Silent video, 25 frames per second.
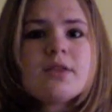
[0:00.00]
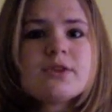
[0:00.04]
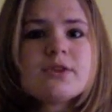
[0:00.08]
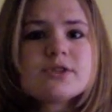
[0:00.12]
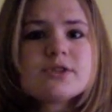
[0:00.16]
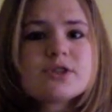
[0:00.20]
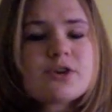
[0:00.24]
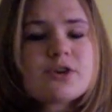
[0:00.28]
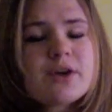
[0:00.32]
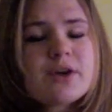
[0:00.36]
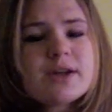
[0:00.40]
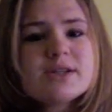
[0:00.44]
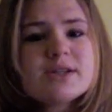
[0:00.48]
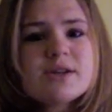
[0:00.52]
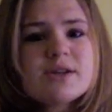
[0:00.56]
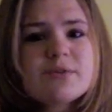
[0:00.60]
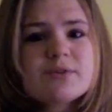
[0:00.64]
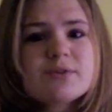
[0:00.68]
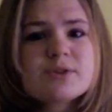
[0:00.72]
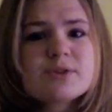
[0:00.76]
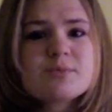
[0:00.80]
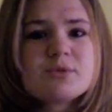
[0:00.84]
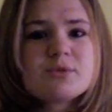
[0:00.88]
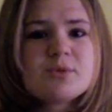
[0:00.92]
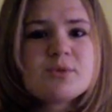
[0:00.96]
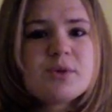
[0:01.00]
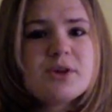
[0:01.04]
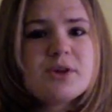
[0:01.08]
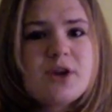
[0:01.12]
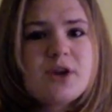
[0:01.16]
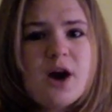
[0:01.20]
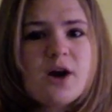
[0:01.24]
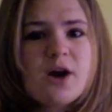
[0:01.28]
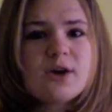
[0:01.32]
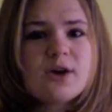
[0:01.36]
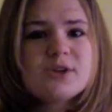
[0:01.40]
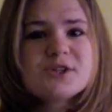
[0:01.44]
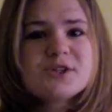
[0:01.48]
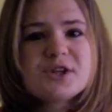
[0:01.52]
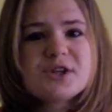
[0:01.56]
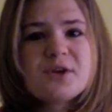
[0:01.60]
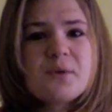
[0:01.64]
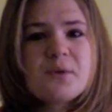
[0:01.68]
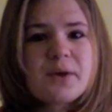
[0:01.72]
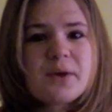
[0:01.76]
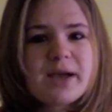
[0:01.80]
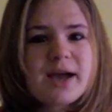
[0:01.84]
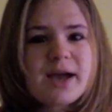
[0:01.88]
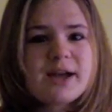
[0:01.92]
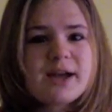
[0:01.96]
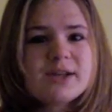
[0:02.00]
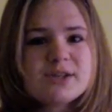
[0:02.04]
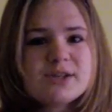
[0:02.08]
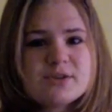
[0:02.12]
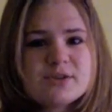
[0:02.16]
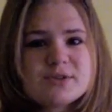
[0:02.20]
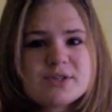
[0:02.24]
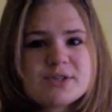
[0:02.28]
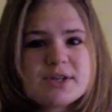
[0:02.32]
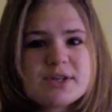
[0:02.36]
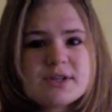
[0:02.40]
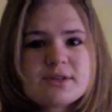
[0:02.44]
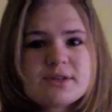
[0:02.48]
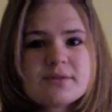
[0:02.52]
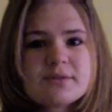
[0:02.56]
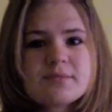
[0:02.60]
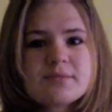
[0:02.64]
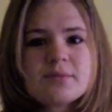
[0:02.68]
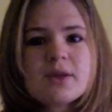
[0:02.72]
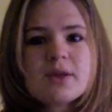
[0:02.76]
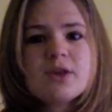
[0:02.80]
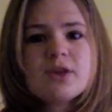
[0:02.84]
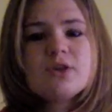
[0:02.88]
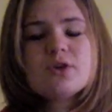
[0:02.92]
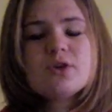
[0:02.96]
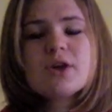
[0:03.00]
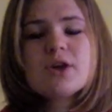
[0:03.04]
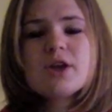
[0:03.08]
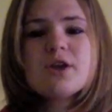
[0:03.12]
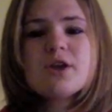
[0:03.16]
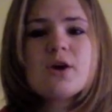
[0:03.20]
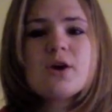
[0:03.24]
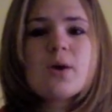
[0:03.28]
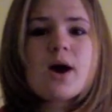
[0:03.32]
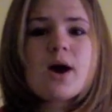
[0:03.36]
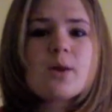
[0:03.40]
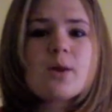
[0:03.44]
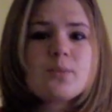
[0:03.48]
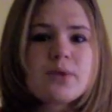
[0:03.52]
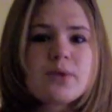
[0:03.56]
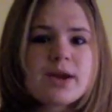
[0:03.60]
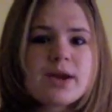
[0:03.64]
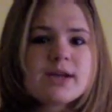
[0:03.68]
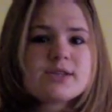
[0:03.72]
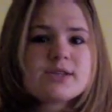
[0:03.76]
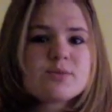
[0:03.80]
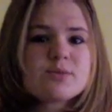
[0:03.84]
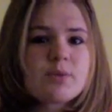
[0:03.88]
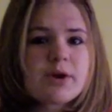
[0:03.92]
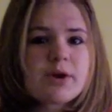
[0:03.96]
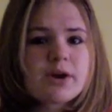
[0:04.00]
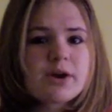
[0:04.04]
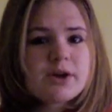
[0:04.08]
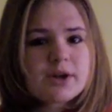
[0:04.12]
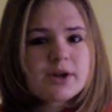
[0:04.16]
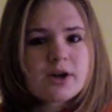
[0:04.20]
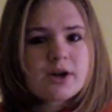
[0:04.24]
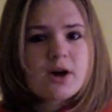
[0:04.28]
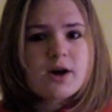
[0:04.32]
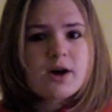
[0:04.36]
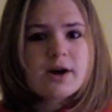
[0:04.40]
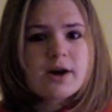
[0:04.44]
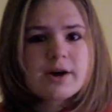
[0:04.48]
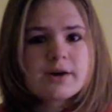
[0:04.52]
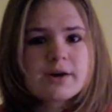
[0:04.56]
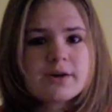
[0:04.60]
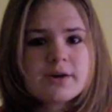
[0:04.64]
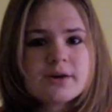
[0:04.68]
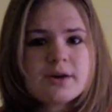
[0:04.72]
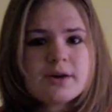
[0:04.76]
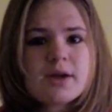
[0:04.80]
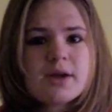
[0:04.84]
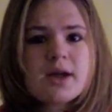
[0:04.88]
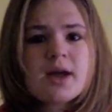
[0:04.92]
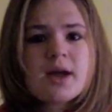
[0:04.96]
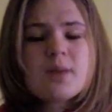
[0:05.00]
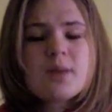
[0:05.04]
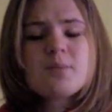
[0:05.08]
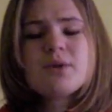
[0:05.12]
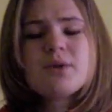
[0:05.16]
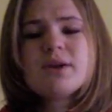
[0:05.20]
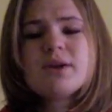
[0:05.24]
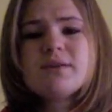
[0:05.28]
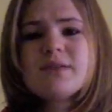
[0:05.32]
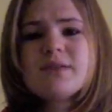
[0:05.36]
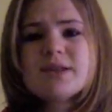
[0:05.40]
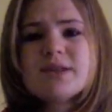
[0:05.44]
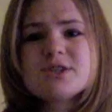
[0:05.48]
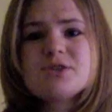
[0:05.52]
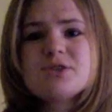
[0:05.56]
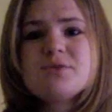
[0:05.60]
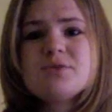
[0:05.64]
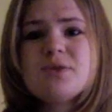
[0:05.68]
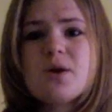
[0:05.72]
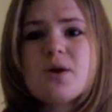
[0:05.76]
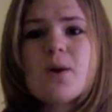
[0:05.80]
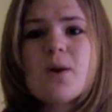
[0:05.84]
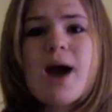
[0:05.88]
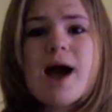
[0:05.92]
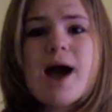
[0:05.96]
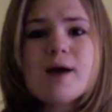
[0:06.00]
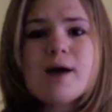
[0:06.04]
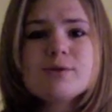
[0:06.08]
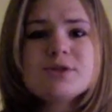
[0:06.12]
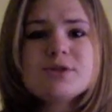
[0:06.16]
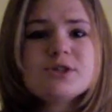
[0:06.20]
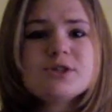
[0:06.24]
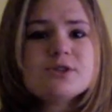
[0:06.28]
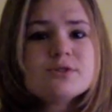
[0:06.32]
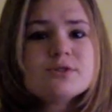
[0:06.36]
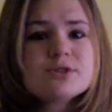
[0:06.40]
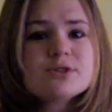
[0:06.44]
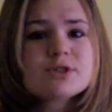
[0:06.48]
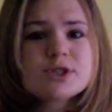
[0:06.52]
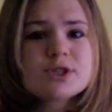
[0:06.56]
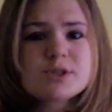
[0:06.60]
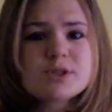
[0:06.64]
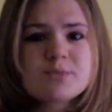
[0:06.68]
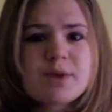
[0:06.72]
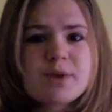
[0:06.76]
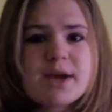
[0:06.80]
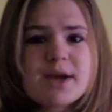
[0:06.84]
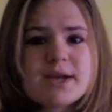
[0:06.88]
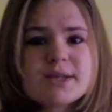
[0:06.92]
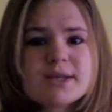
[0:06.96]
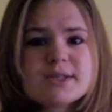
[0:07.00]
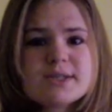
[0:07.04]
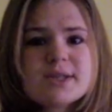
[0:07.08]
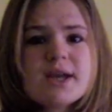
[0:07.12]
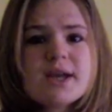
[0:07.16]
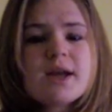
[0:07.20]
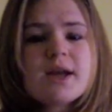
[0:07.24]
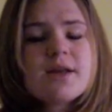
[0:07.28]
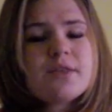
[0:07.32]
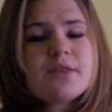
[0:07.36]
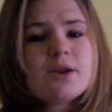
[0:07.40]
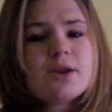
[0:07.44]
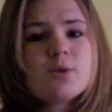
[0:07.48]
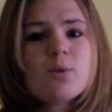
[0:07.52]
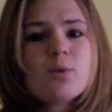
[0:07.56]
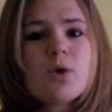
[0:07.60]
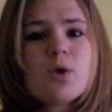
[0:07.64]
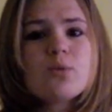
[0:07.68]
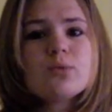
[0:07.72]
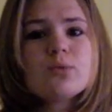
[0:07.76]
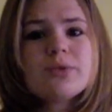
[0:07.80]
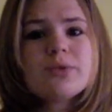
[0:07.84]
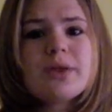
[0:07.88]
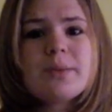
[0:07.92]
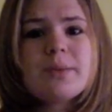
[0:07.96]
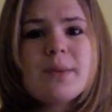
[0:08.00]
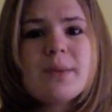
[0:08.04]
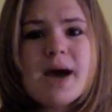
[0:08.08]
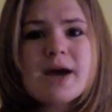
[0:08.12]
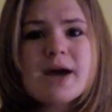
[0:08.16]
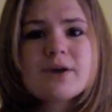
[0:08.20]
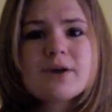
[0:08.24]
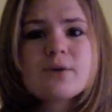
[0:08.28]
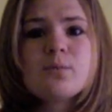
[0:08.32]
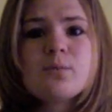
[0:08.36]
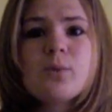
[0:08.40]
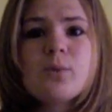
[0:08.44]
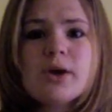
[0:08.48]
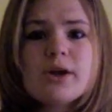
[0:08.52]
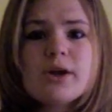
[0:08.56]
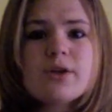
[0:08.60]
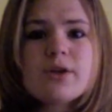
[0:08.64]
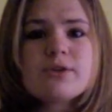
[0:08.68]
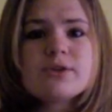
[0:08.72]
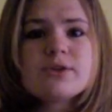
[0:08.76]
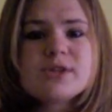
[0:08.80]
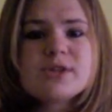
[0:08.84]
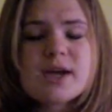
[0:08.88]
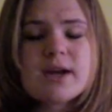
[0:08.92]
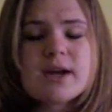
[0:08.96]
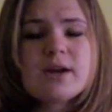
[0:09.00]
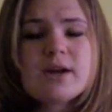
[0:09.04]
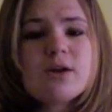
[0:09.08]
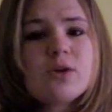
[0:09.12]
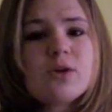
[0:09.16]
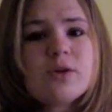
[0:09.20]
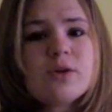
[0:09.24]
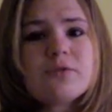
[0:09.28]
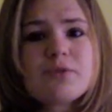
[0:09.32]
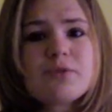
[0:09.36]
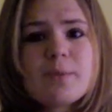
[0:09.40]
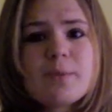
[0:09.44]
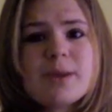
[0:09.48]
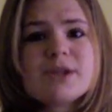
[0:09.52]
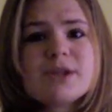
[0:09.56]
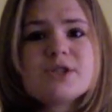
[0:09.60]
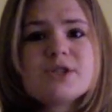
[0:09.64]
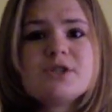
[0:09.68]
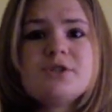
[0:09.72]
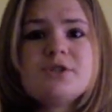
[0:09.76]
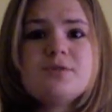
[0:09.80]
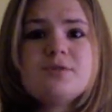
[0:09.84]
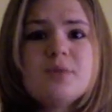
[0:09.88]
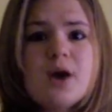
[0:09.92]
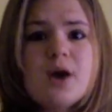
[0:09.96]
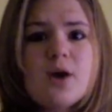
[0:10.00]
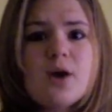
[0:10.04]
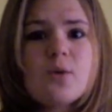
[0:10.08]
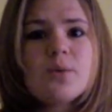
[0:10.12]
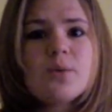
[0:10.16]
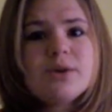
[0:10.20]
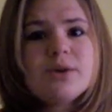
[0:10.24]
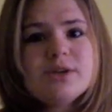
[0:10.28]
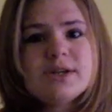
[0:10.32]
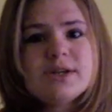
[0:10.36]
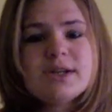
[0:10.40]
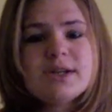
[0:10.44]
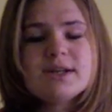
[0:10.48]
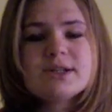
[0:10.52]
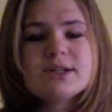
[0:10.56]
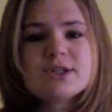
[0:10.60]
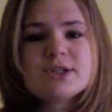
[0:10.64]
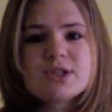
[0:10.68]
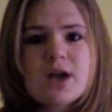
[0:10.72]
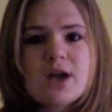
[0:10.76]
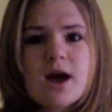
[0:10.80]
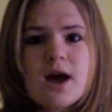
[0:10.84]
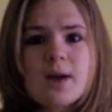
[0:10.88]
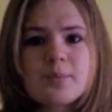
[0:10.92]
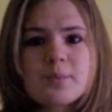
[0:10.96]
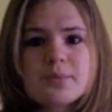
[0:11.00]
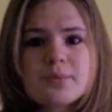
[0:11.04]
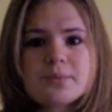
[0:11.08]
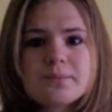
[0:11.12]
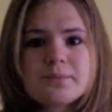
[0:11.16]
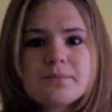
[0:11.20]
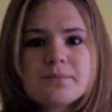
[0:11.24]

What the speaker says: There's a great difference between knowledge and knowing how to use it. You can know how brakes work on a car, but unless you know how to use those brakes, then it won't really matter what other technical information you know when you need to stop.